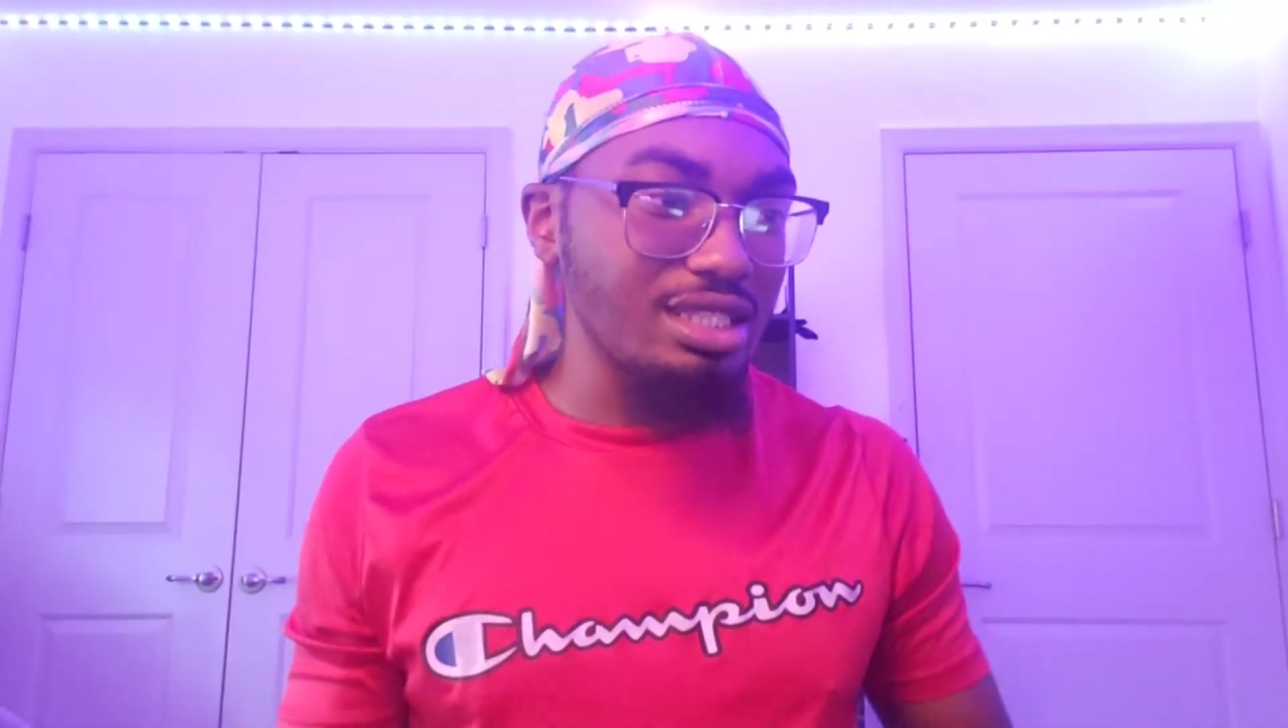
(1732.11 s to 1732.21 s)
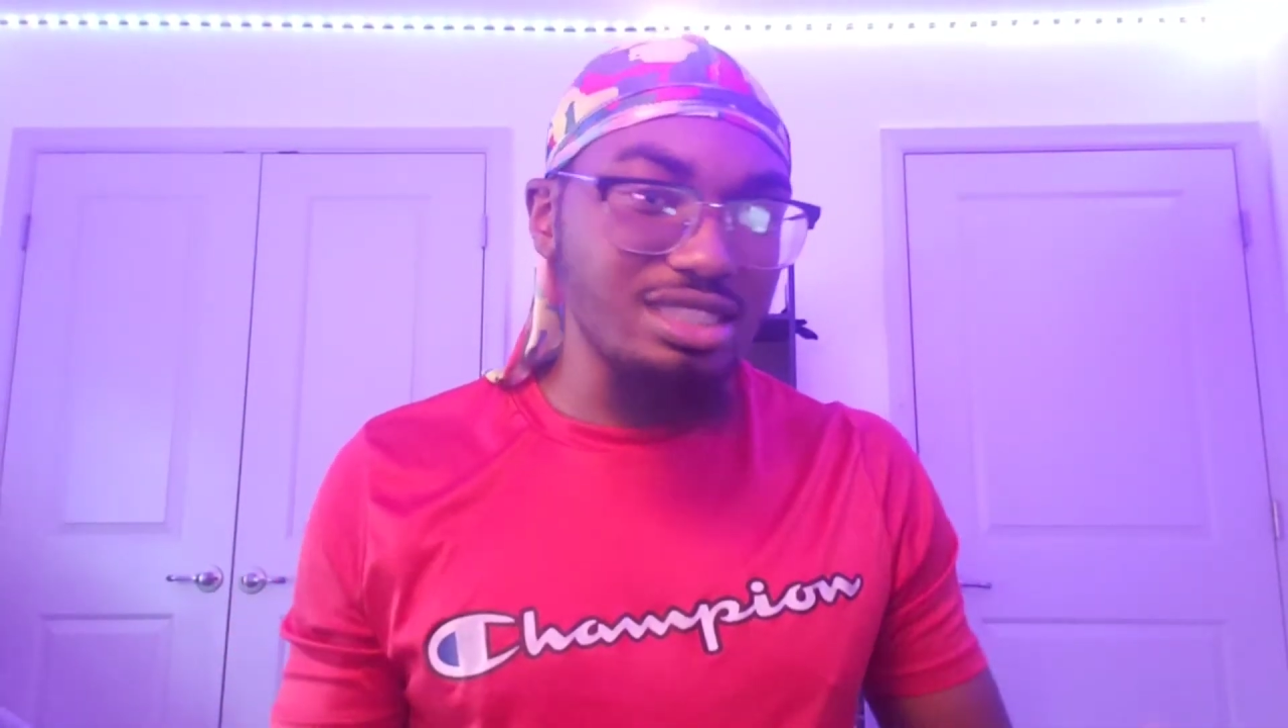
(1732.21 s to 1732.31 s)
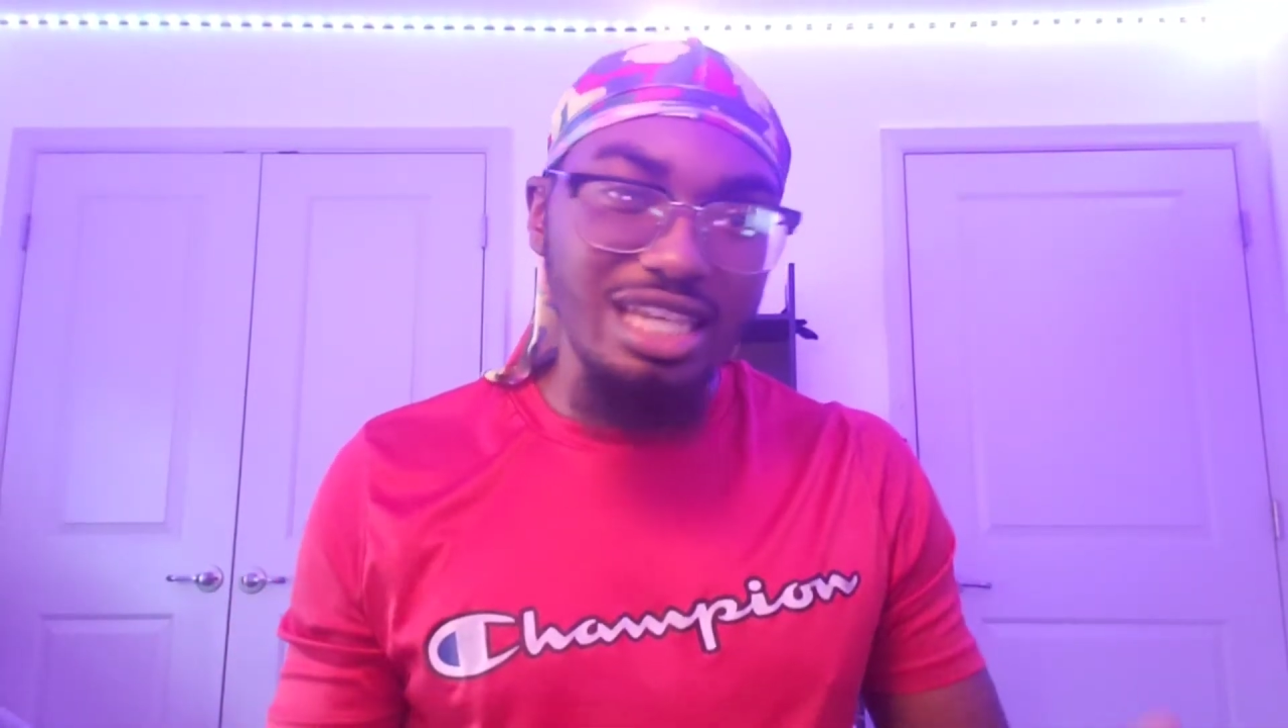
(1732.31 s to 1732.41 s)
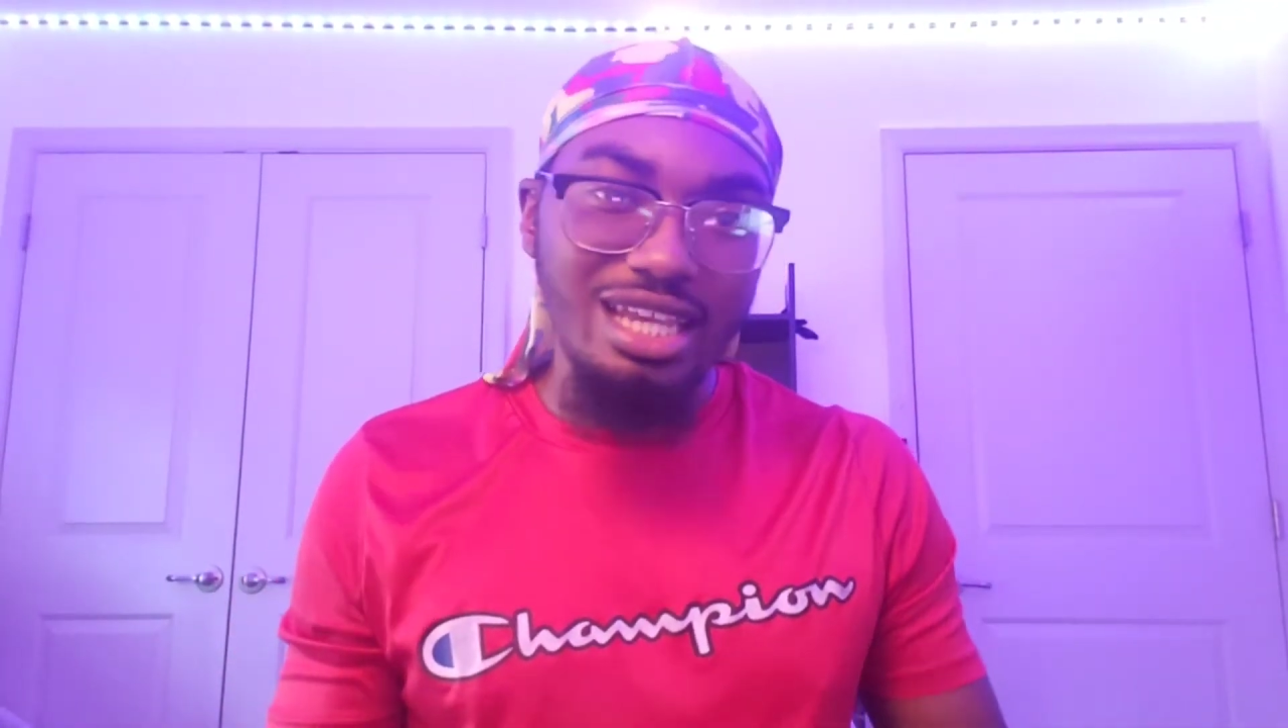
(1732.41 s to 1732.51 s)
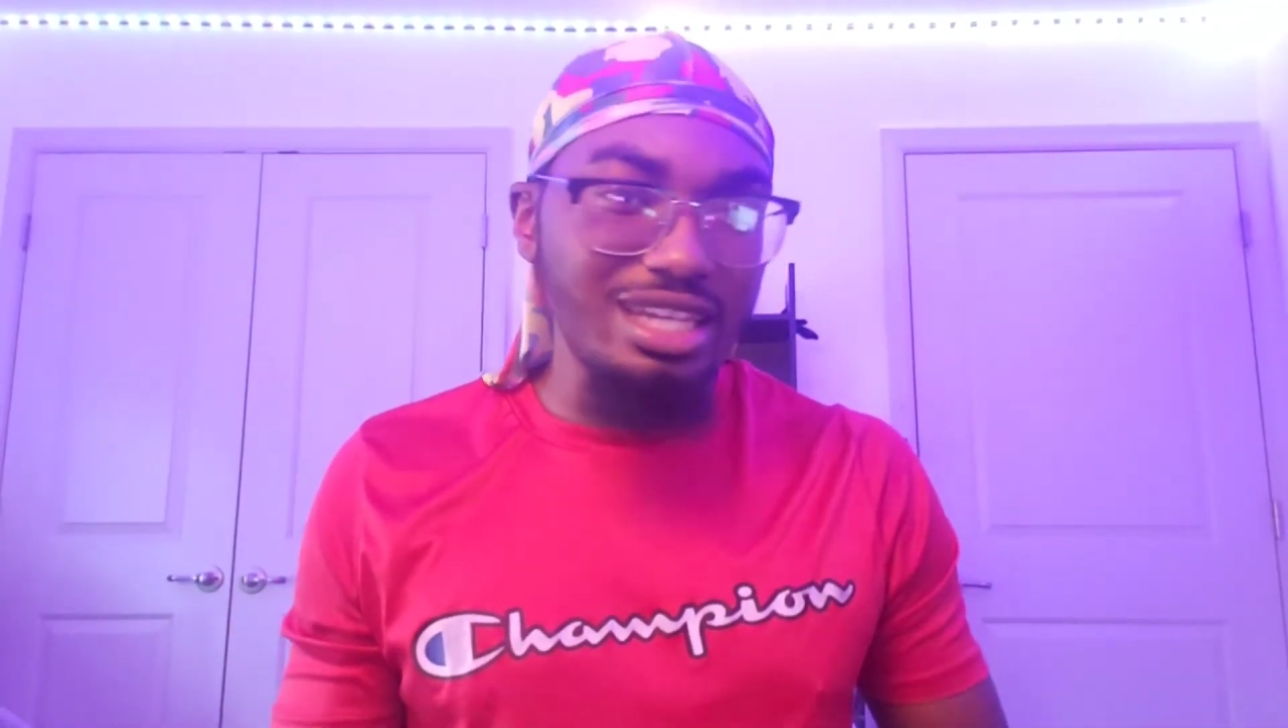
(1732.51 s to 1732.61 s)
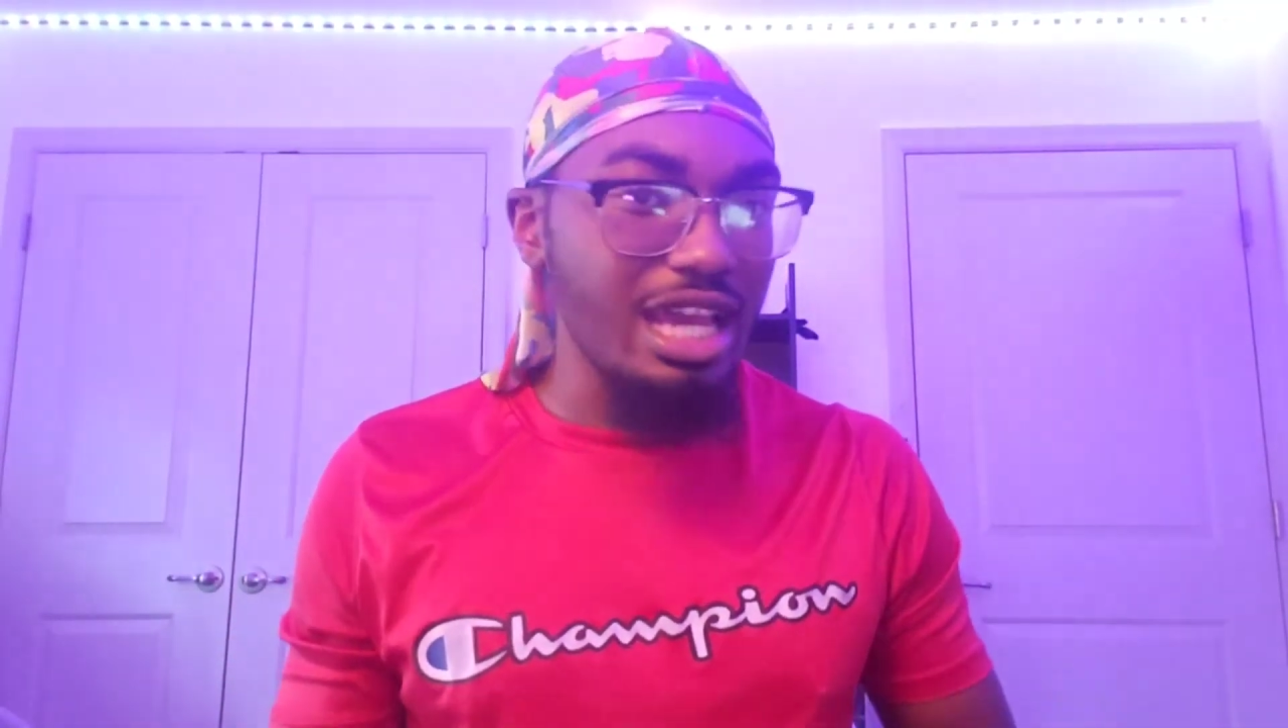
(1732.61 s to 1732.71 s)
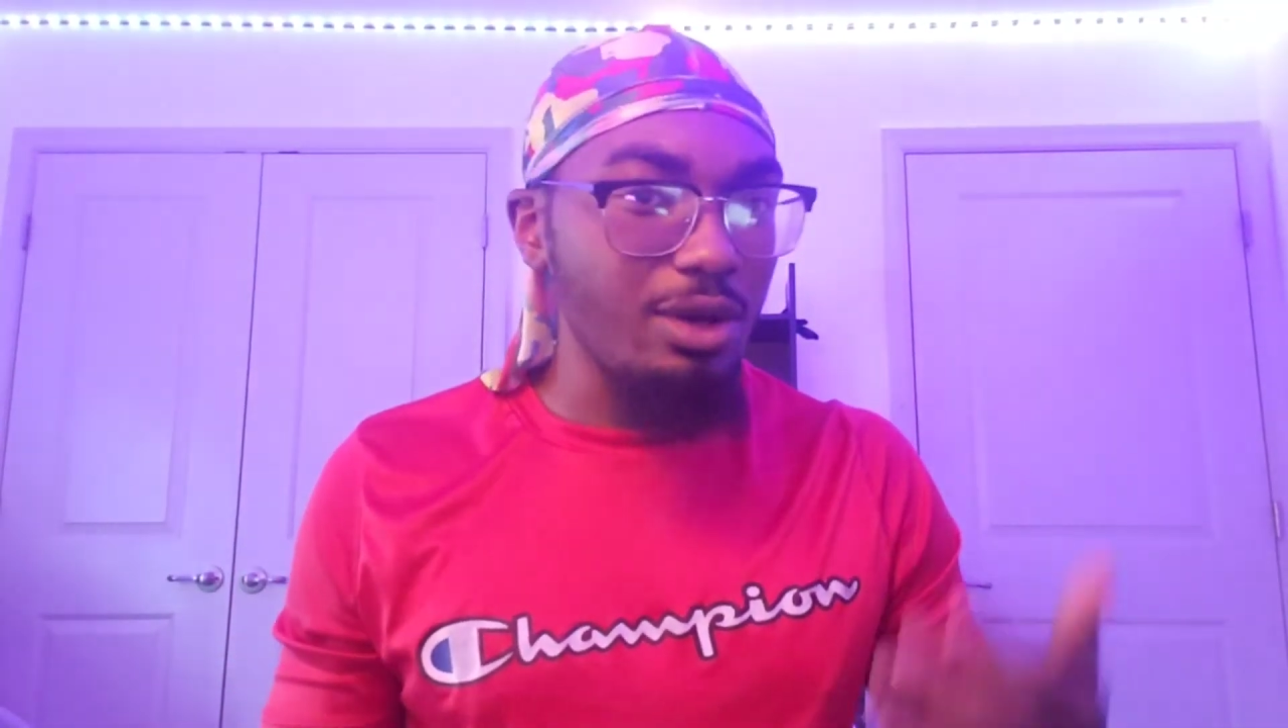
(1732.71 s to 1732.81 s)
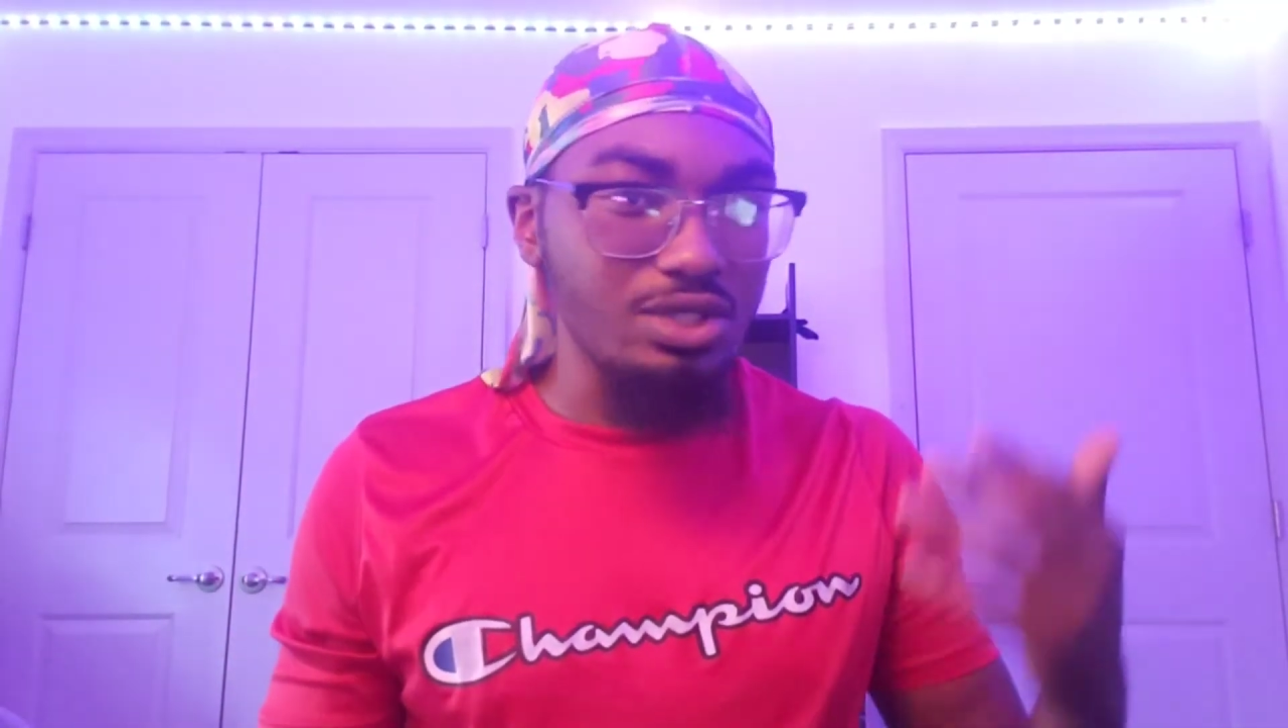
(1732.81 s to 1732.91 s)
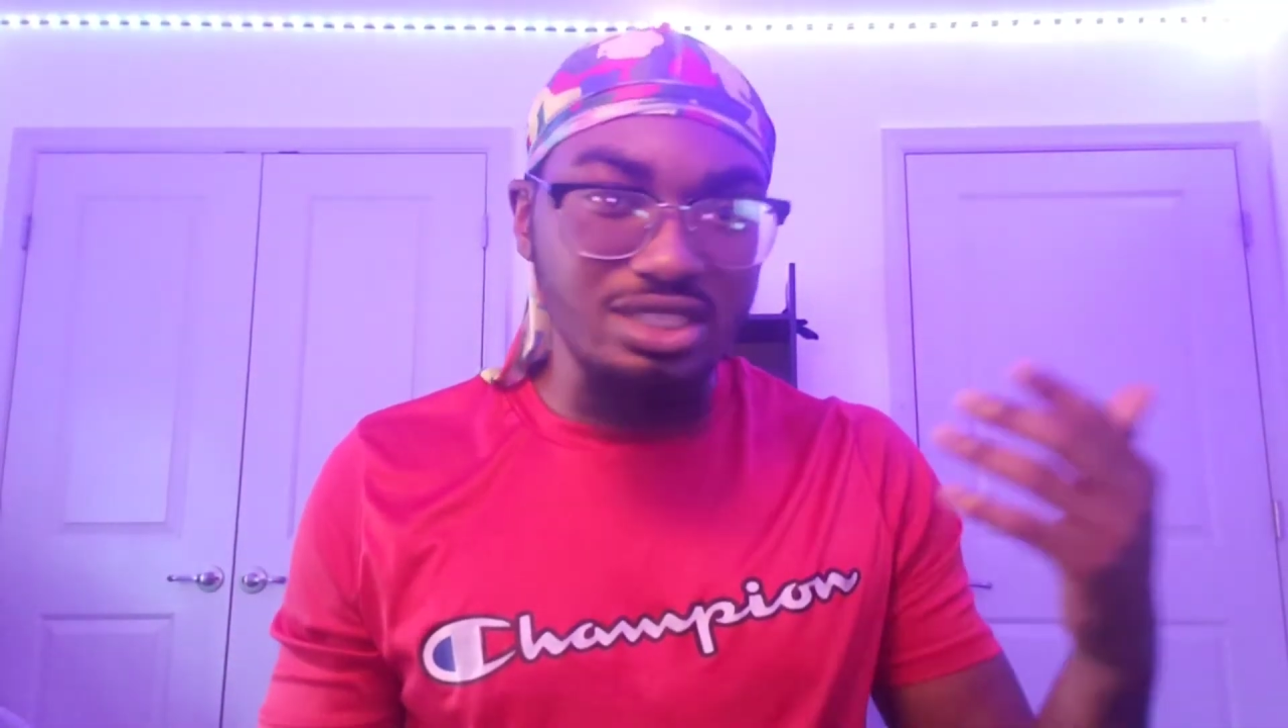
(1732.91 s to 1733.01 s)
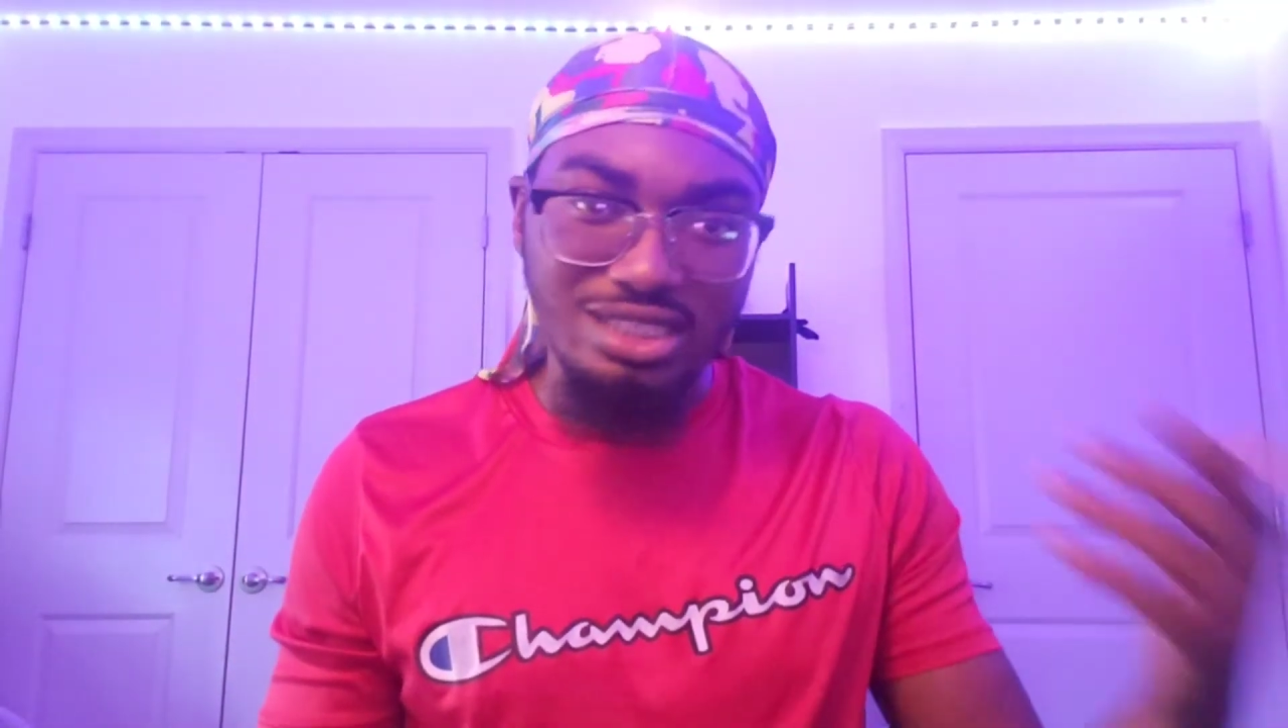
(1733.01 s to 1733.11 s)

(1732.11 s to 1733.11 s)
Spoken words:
the standout